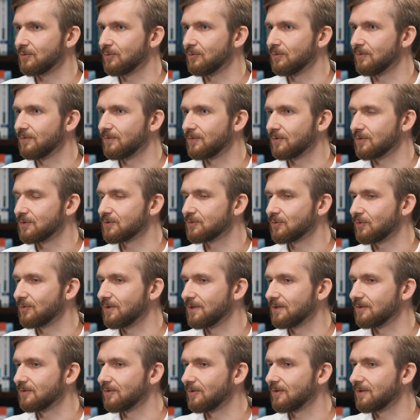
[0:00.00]
tool for
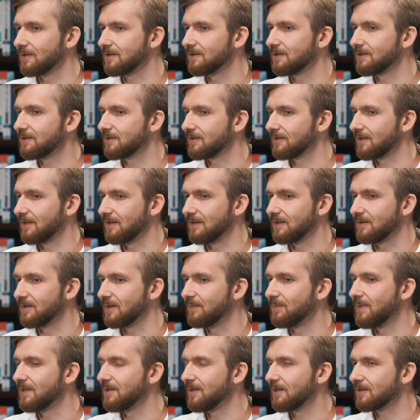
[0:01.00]
storing knowledge, and
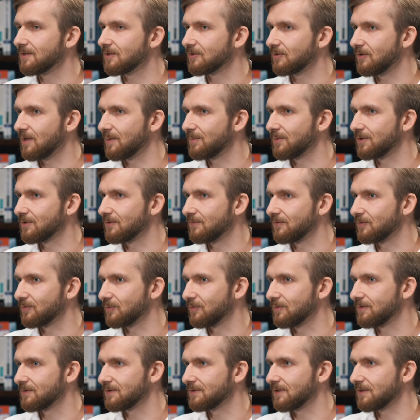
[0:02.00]
many other collaborative
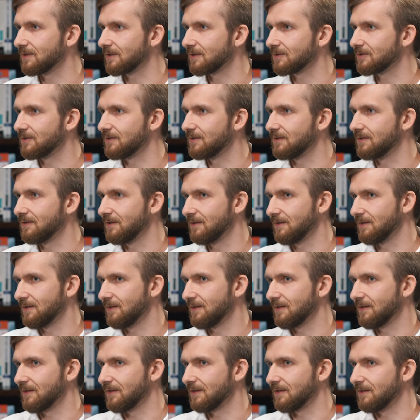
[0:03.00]
tools that actually
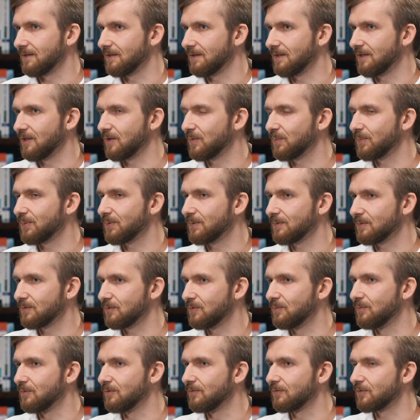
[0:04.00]
help
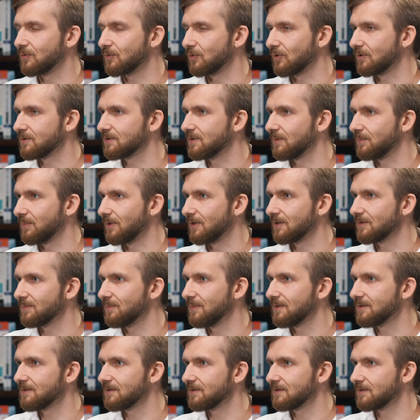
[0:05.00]
to move cross
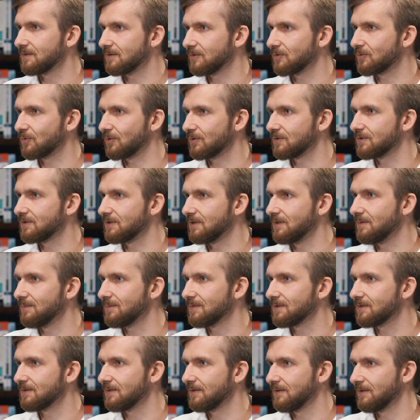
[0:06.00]
departments, cross
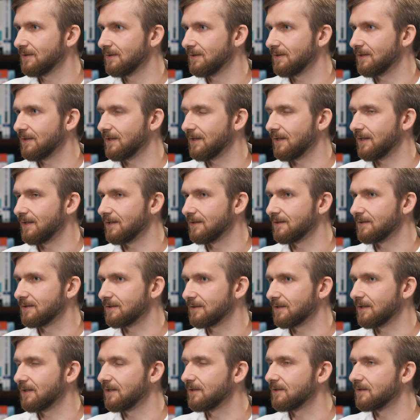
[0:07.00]
teams, and
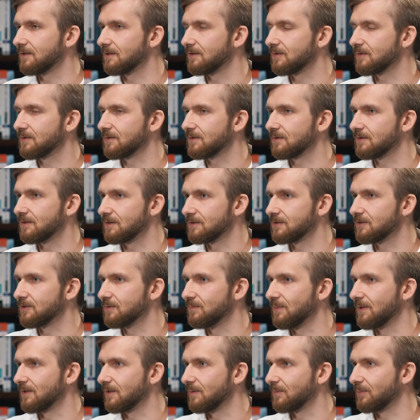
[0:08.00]
hand
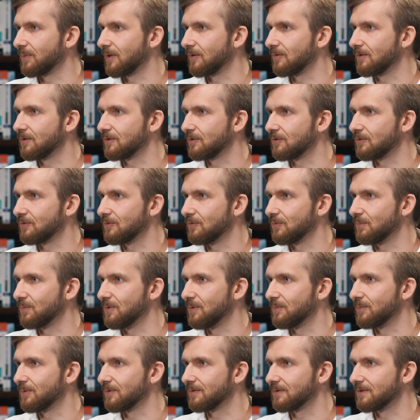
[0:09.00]
decision-making power to
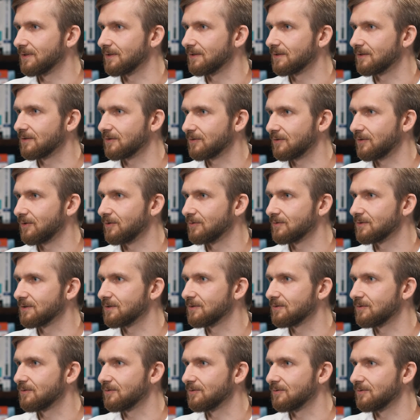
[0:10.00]
people that are
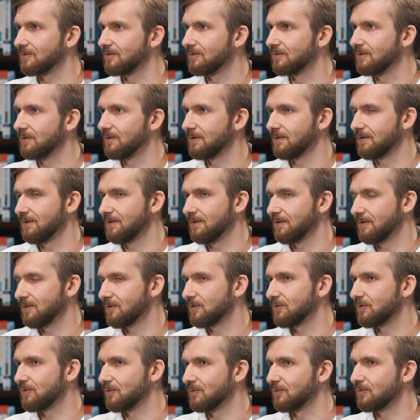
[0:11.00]
closest to
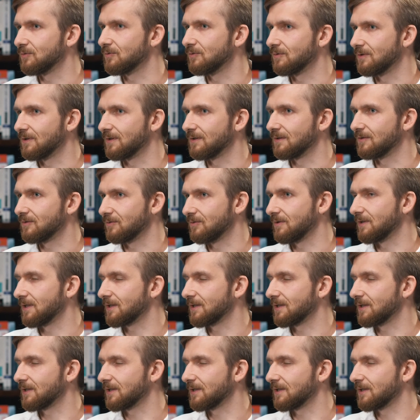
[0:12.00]
the